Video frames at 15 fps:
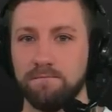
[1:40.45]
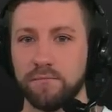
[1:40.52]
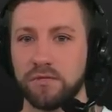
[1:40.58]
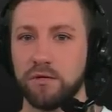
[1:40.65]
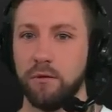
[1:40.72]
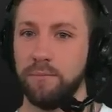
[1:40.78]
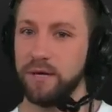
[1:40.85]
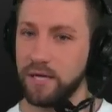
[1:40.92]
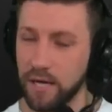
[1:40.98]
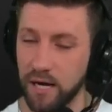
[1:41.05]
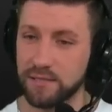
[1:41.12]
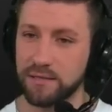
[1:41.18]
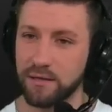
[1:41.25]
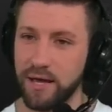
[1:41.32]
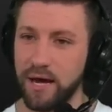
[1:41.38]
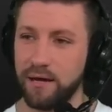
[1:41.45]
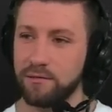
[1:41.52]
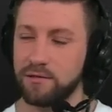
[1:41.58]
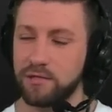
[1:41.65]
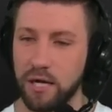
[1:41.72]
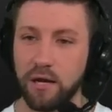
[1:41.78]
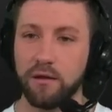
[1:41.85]
So, because of
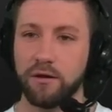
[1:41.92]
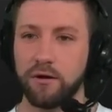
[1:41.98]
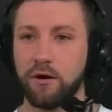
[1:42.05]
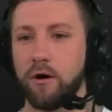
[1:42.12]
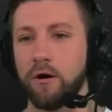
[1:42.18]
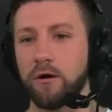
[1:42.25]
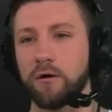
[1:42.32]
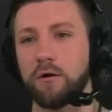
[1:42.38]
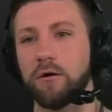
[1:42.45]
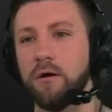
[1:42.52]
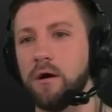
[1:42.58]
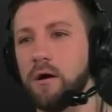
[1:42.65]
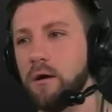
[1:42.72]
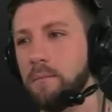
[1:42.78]
that, Jalen Carter